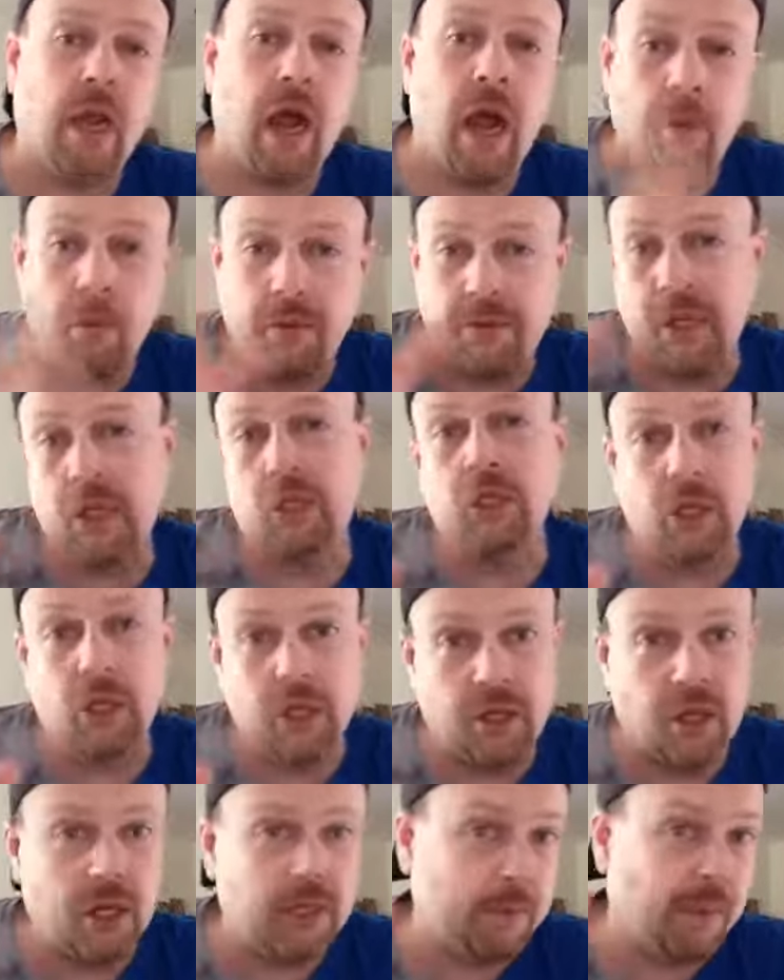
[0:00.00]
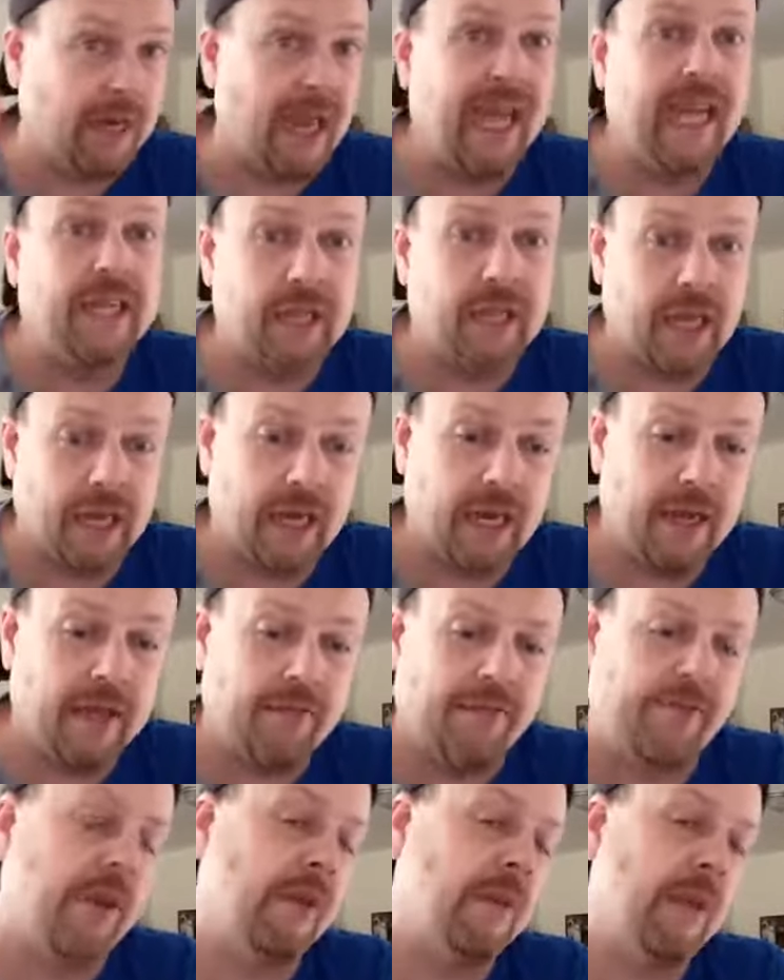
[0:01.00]
what they should have done is put AJ in the
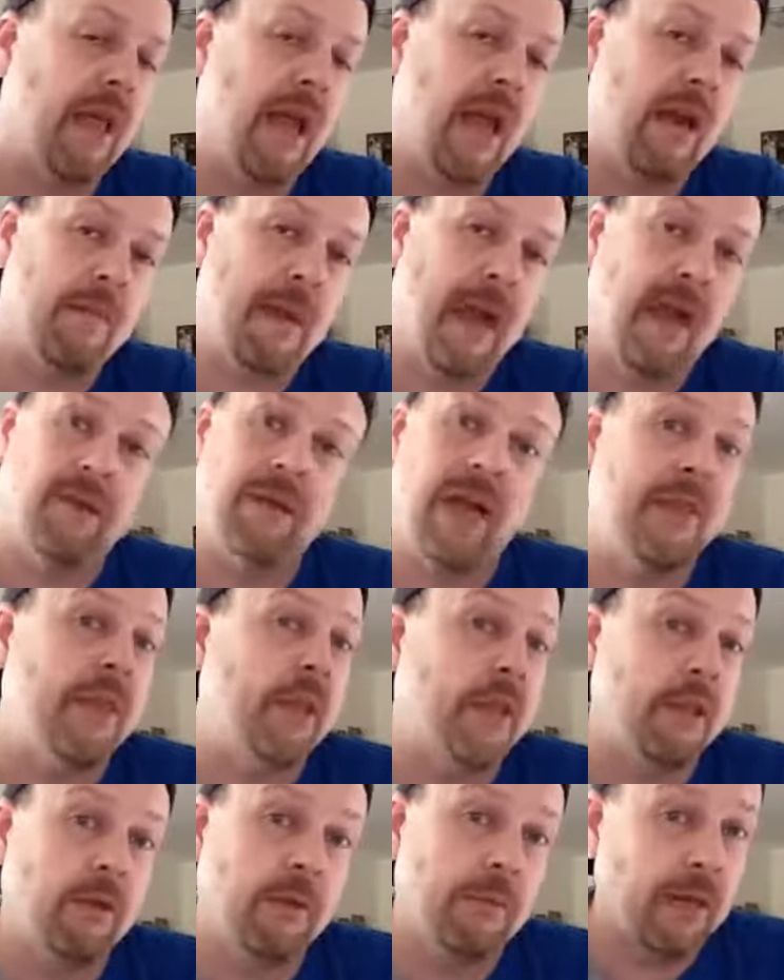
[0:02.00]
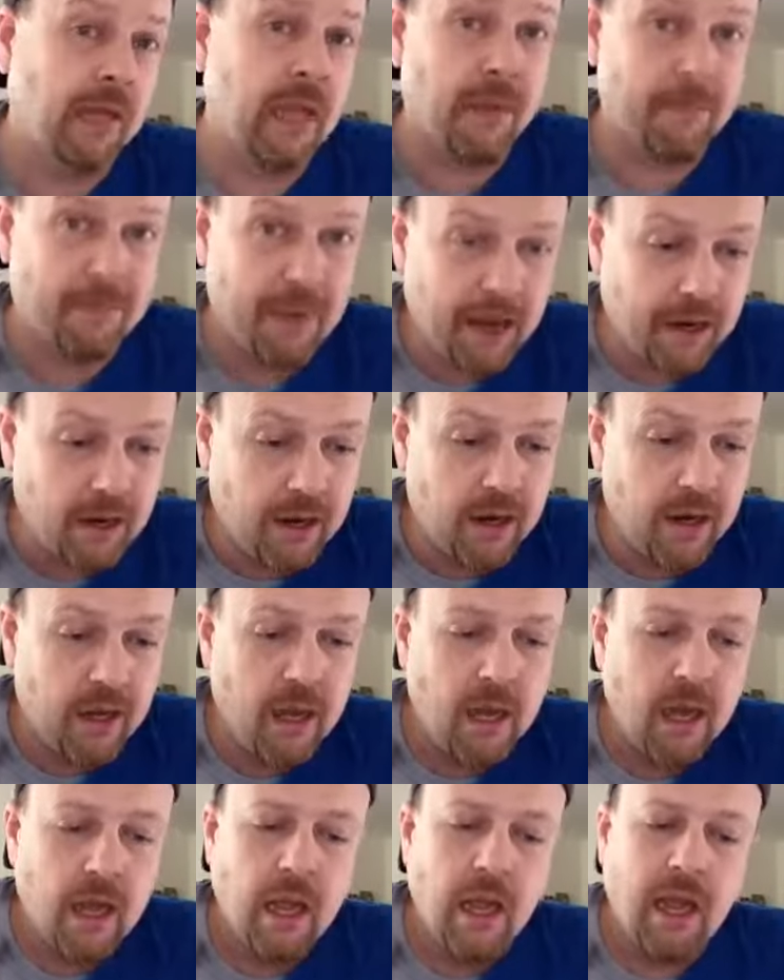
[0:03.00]
freaking ladder match. I think that would have been a lot better
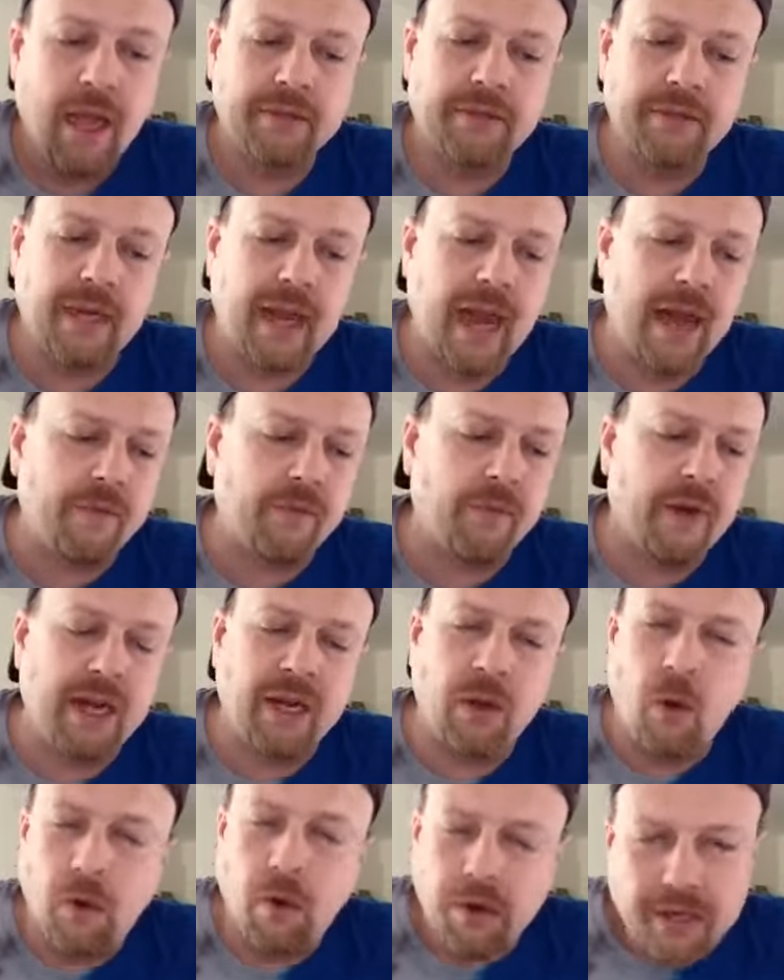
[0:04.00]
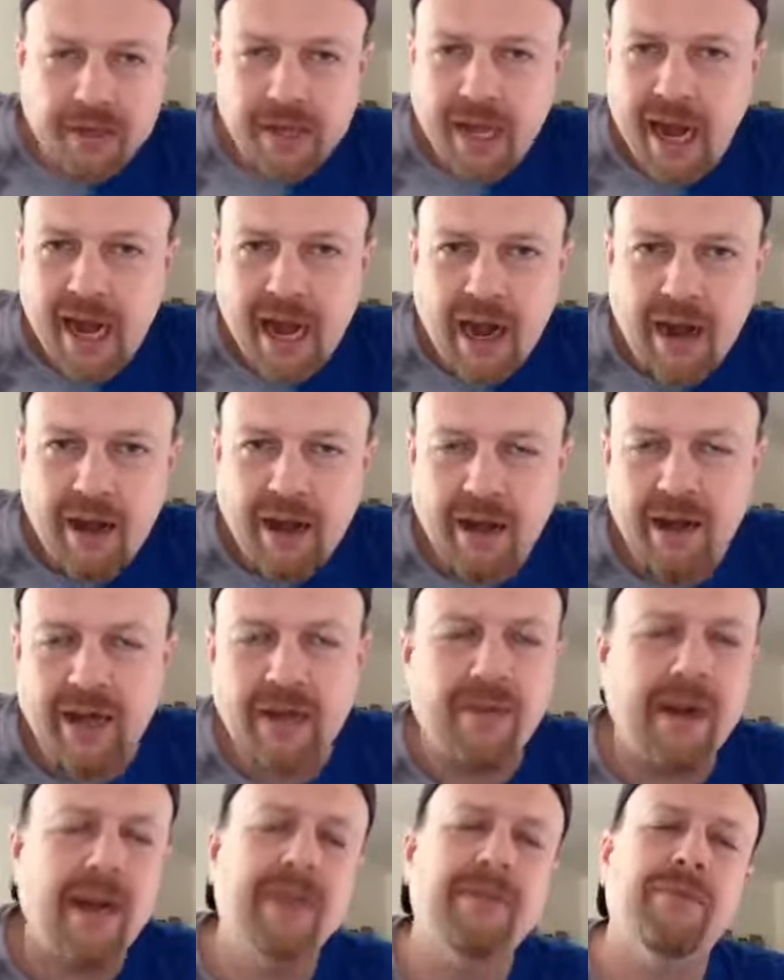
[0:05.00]
instead of having Randy Orton in there. Like,
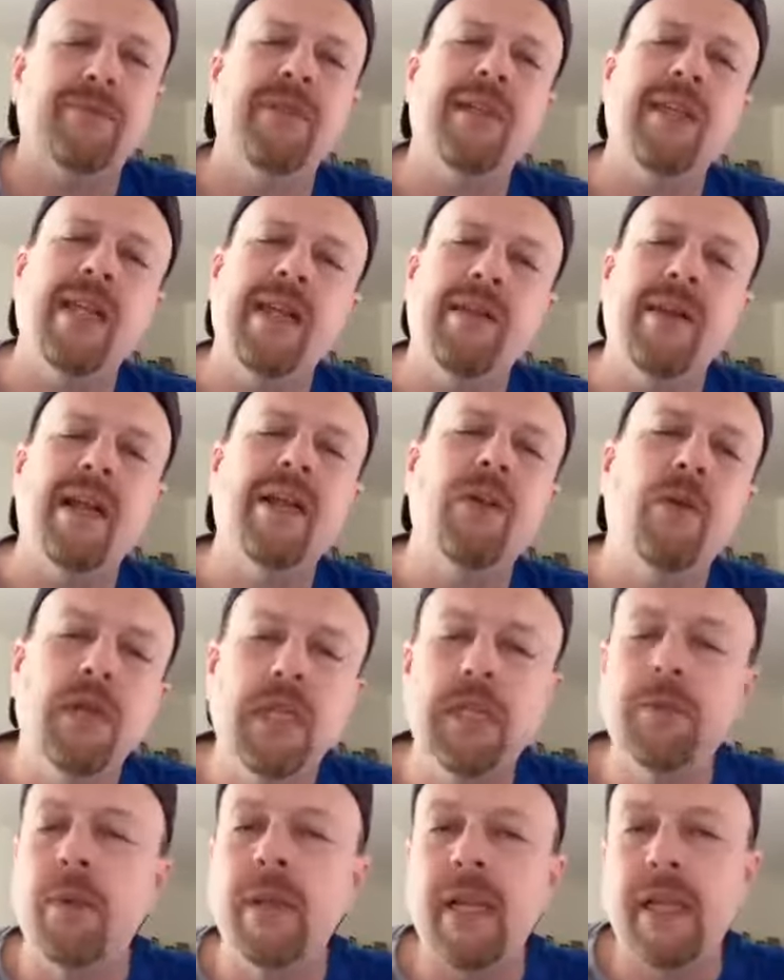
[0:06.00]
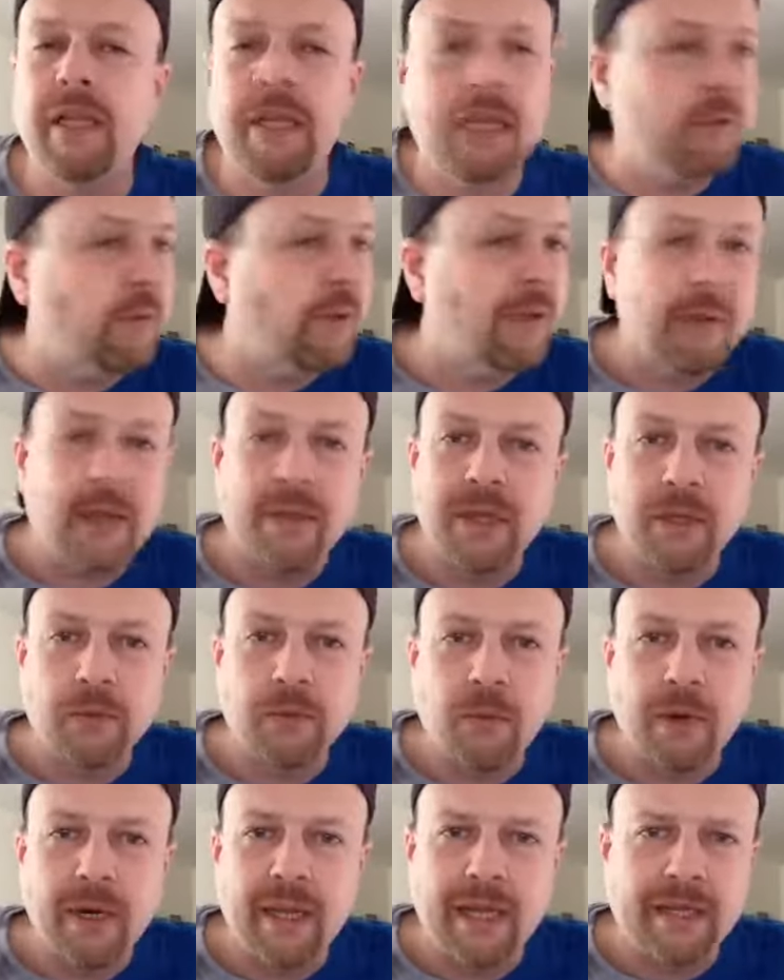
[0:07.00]
it's really Randy Orton. I think he's
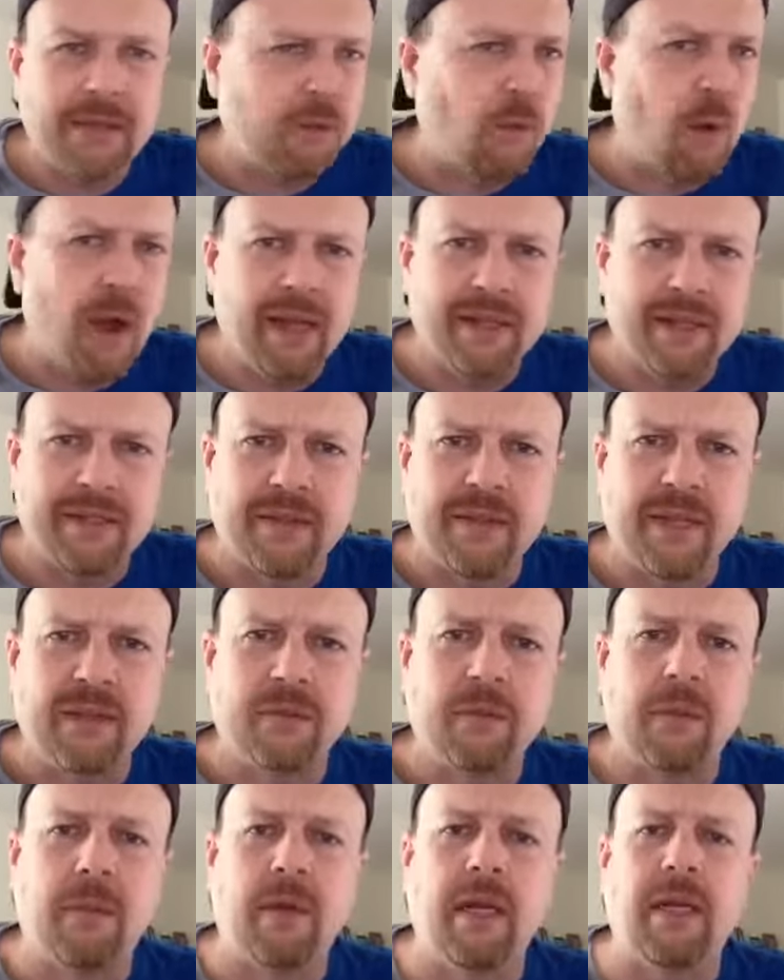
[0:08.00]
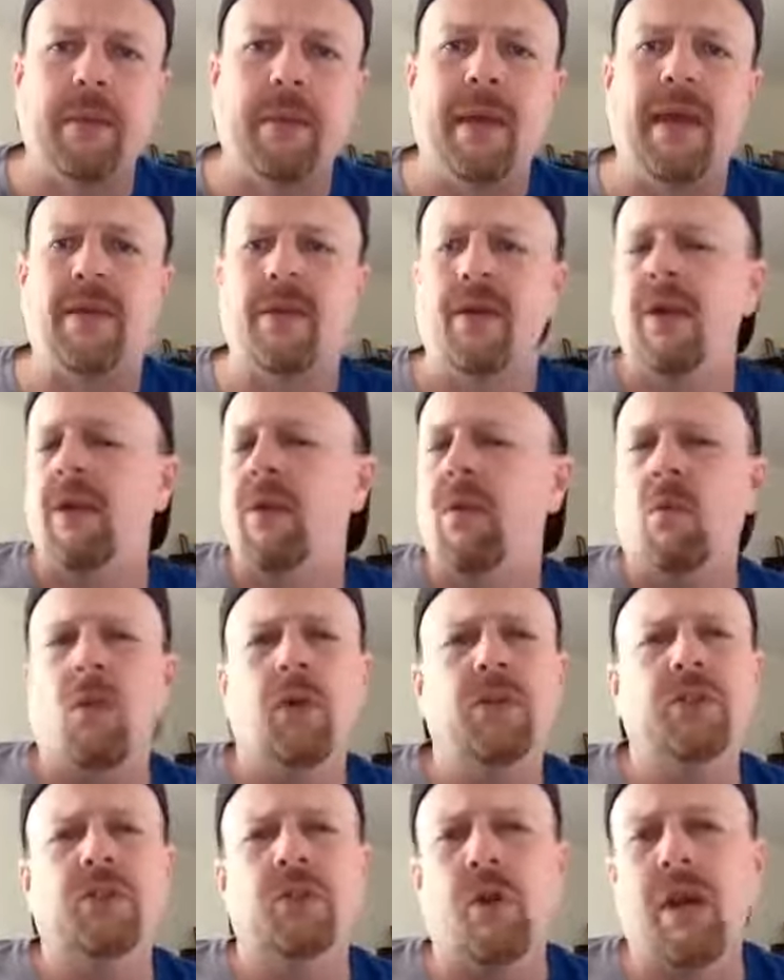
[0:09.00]
won like twice. I think he's won Money in the Bank.
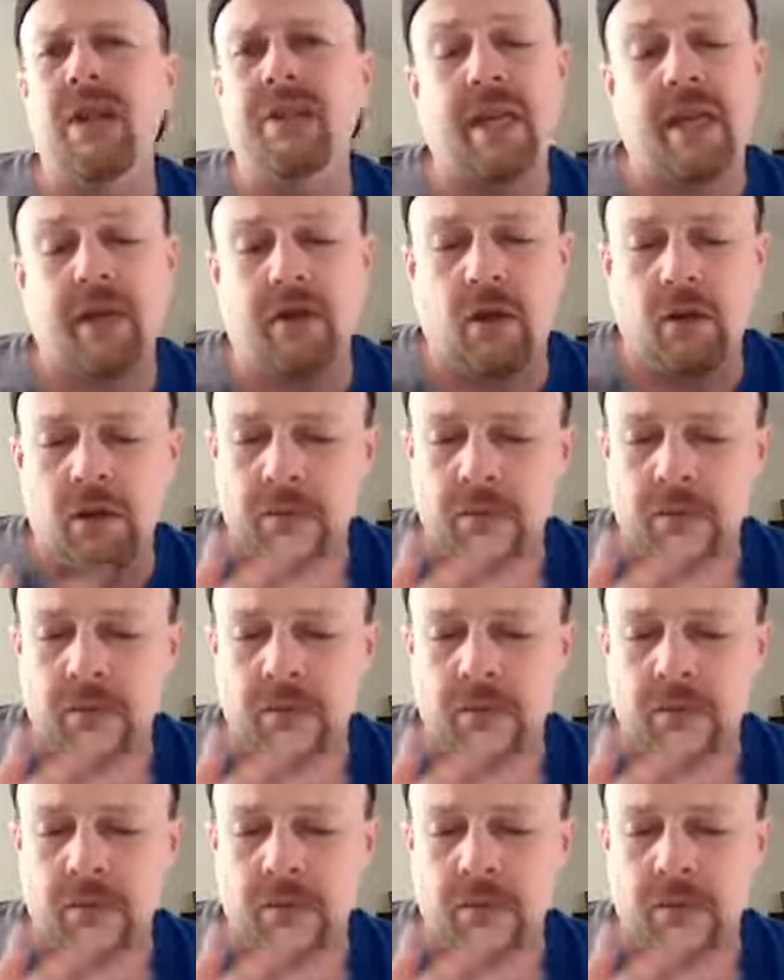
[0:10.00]
Once, twice, I don't know.